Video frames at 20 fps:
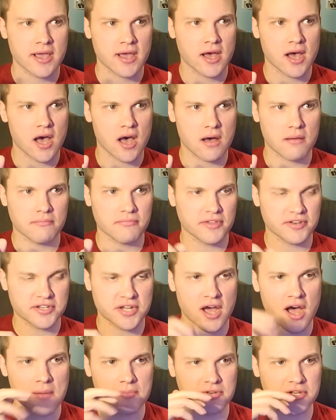Um, the
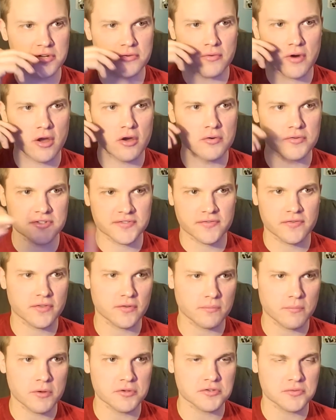top two rows for the
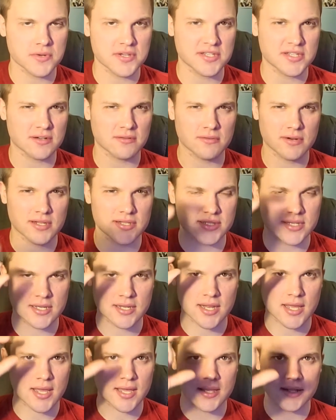most recent
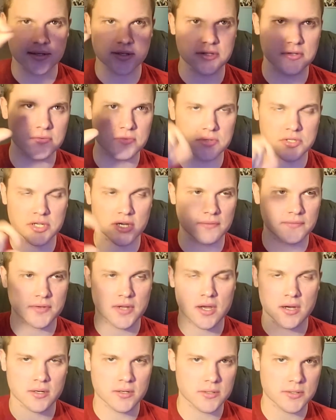reset had two shelf
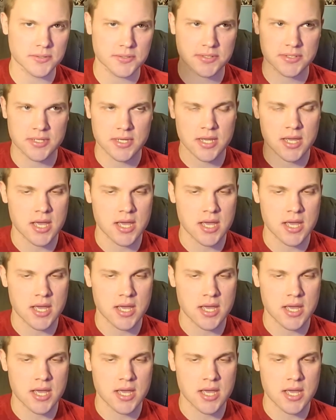talkers,